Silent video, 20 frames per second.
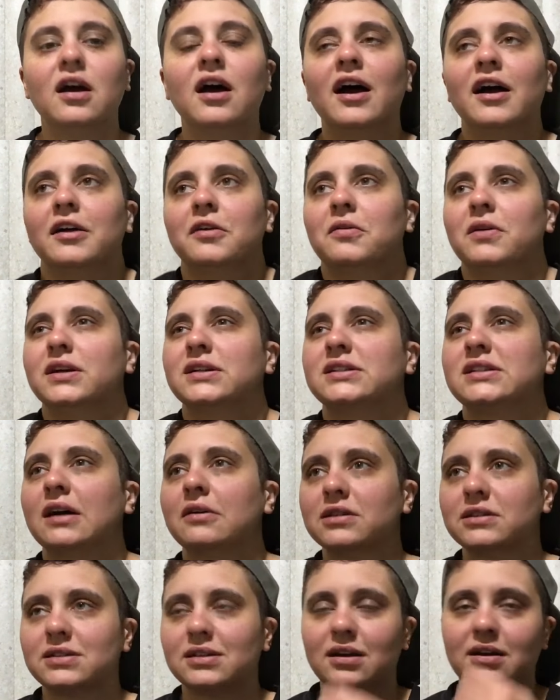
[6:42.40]
Anyways,
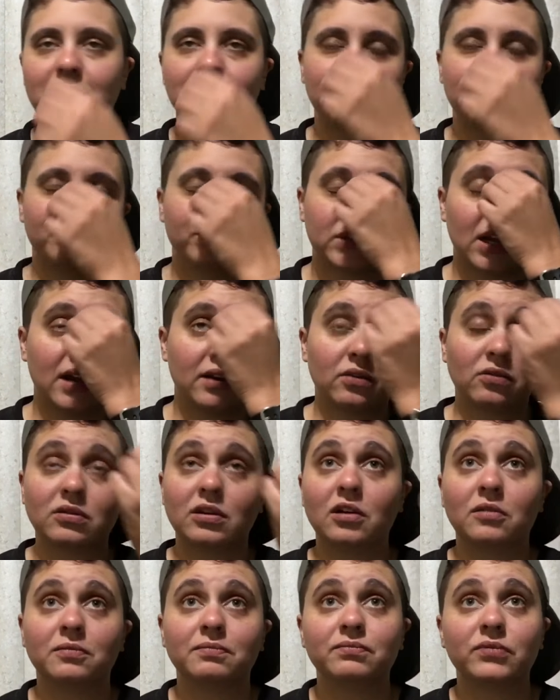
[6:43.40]
I was I don't
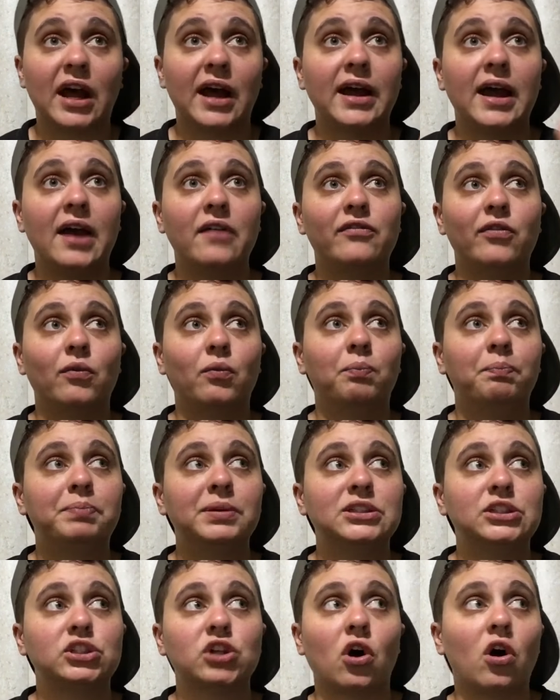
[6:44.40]
know. I have
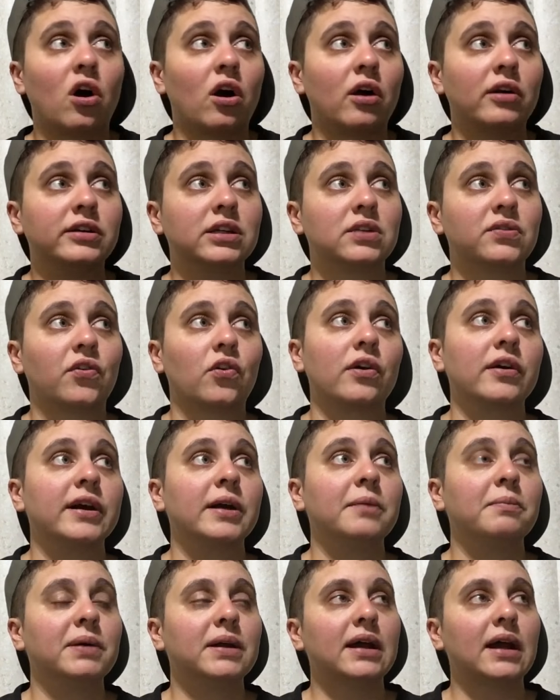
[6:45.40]
bizarre
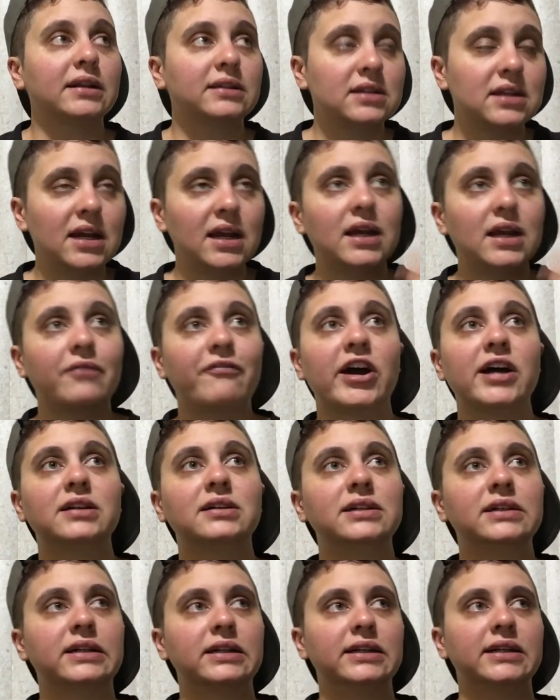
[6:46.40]
dysphoria, but today it
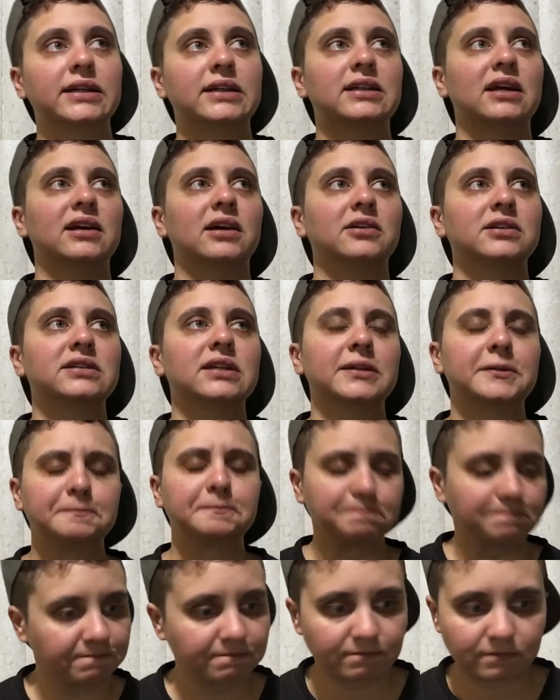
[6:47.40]
finally clicked that I was like,
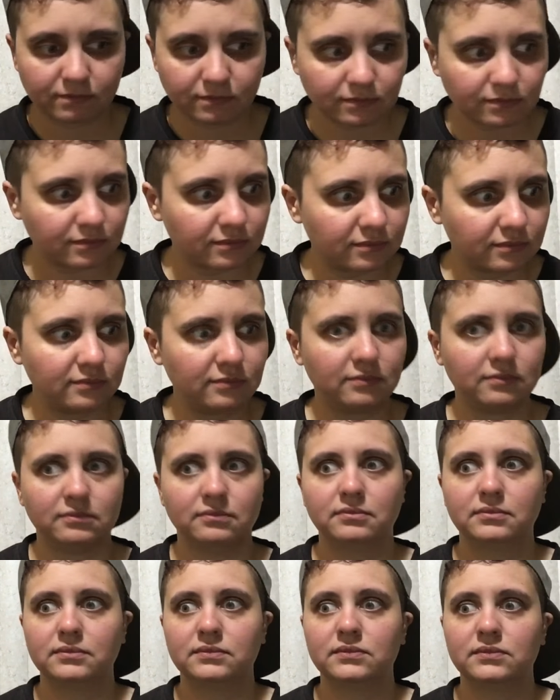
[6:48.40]

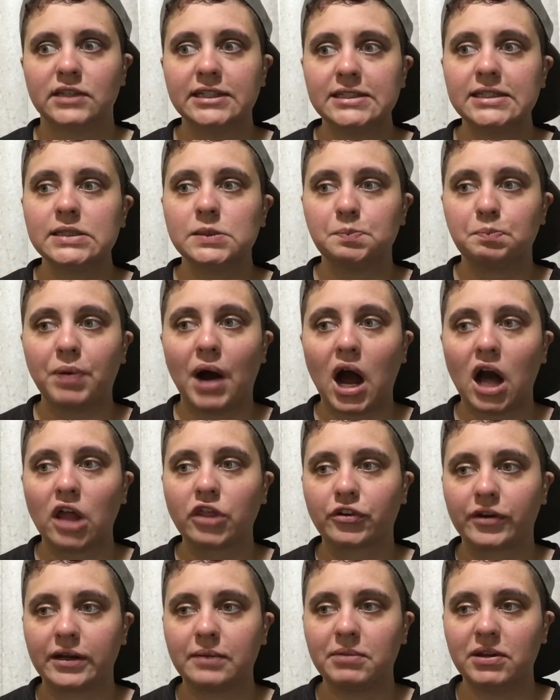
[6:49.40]
this is
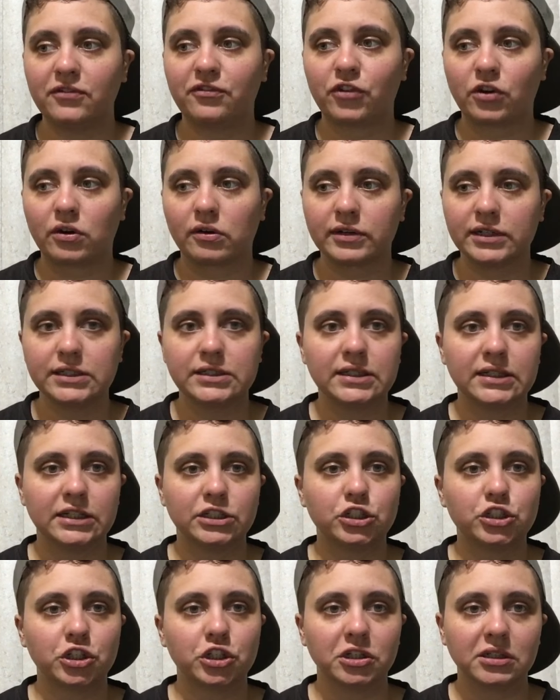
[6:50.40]
bothering me for a reason it
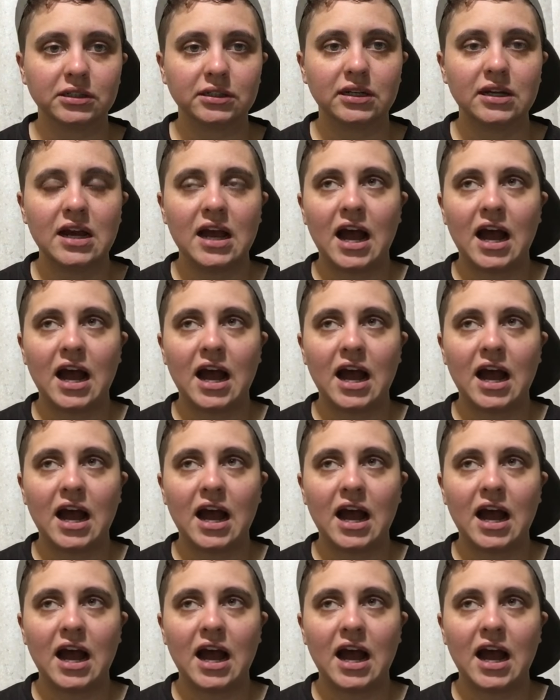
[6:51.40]
shouldn't.